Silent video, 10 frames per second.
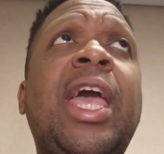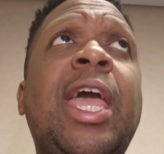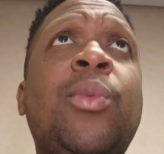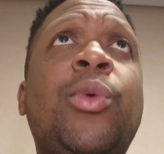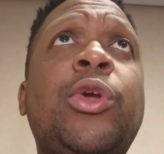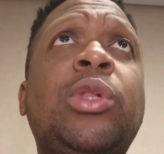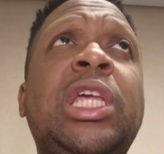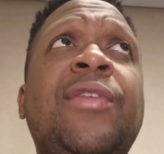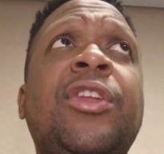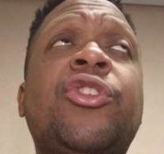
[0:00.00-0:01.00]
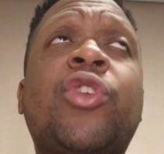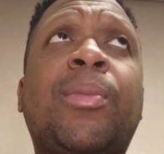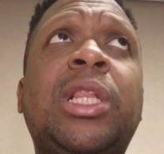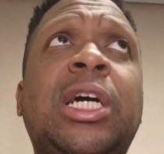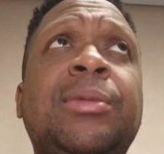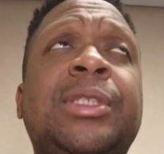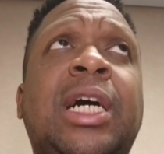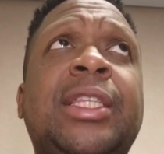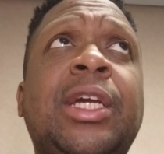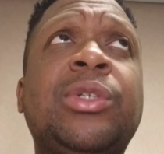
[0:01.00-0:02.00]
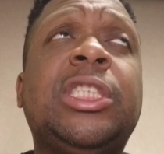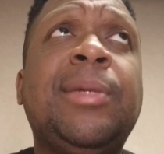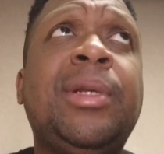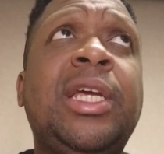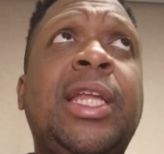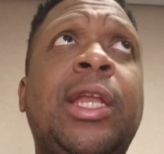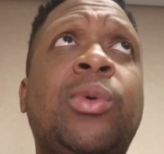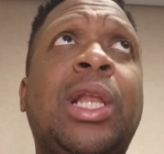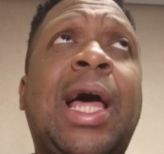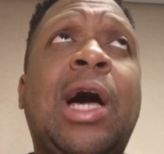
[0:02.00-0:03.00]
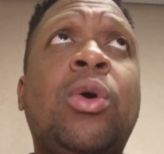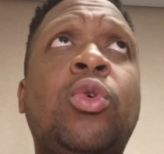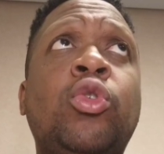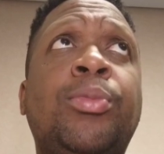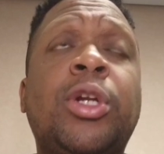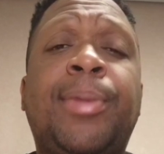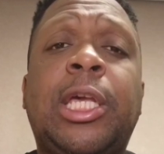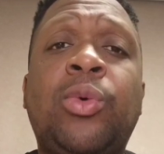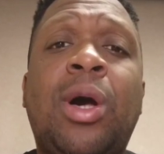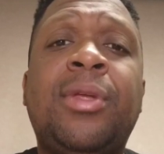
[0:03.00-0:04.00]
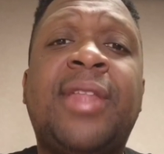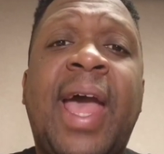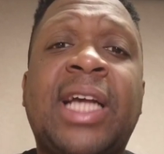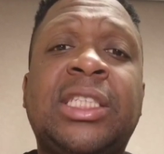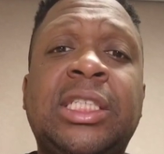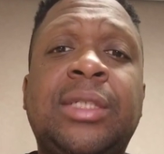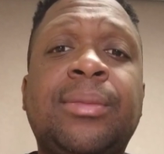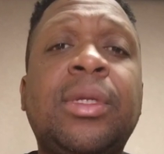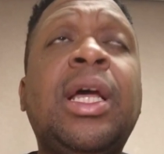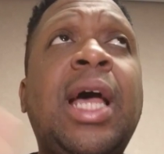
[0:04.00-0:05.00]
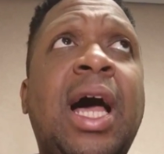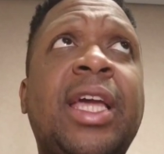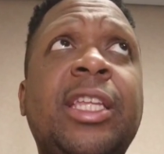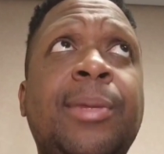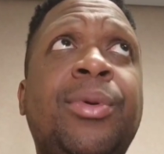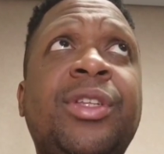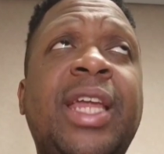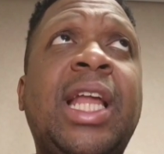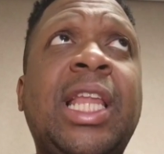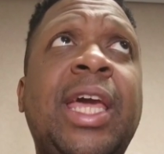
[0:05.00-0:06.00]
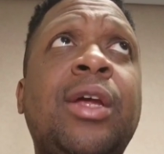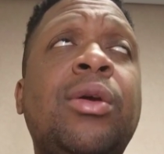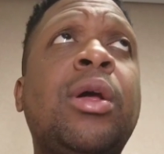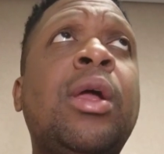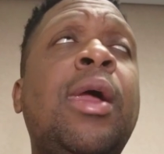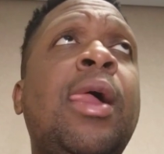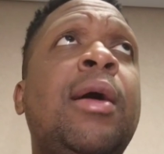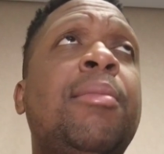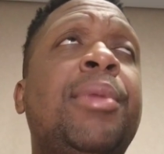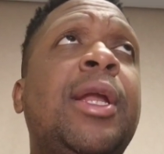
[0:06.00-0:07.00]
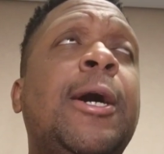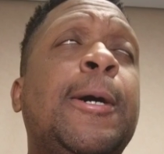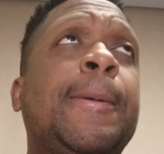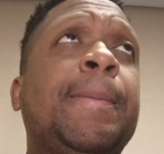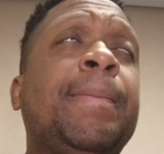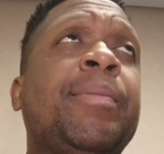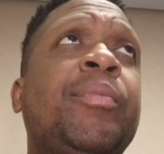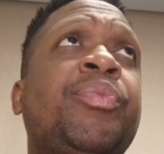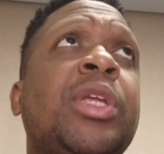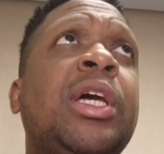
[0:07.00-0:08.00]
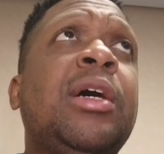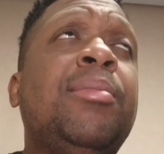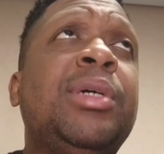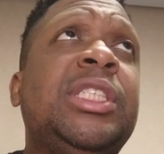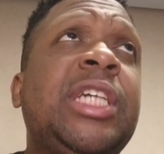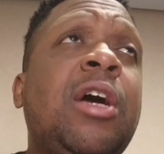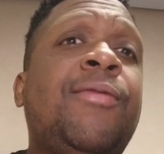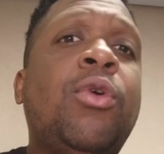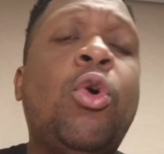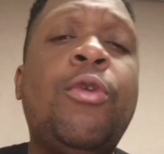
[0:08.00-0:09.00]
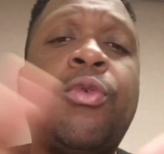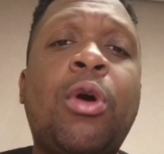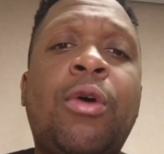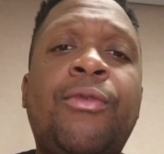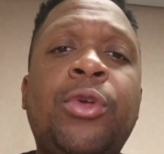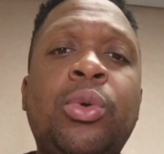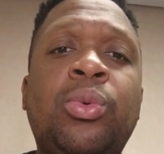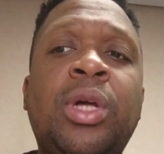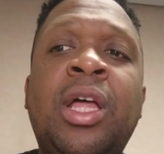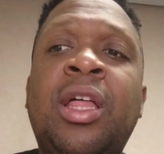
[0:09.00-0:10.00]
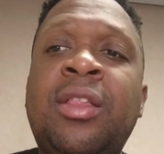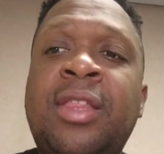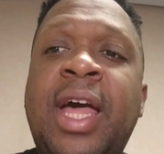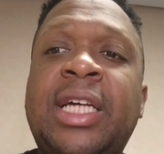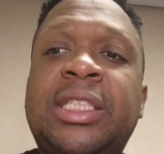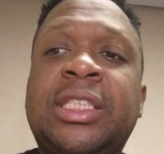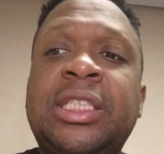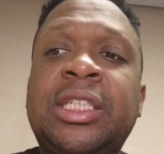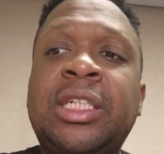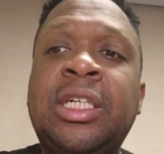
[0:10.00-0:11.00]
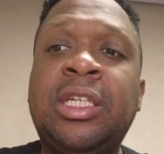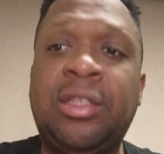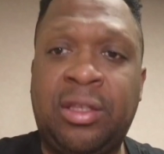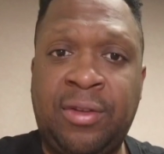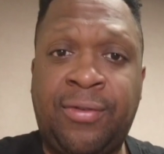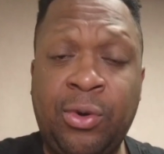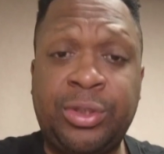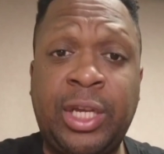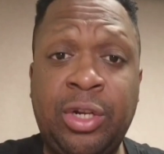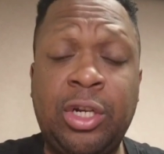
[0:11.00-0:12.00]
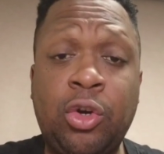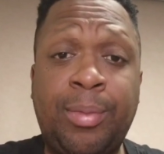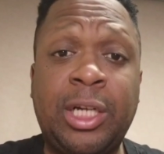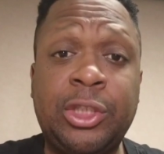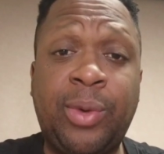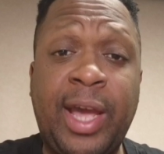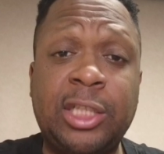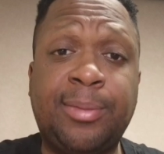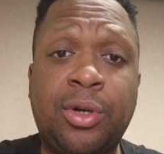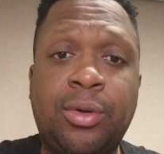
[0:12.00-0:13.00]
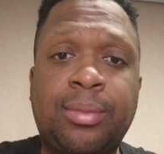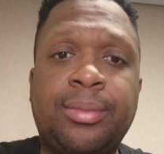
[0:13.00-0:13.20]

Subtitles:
And when you're leaving the strip clubs out there in CBD, they don't allow Uber to pick you up, the taxi. I'll get deeper into that later. But yeah, for overall view, that's the first thing you need to know about Johannesburg.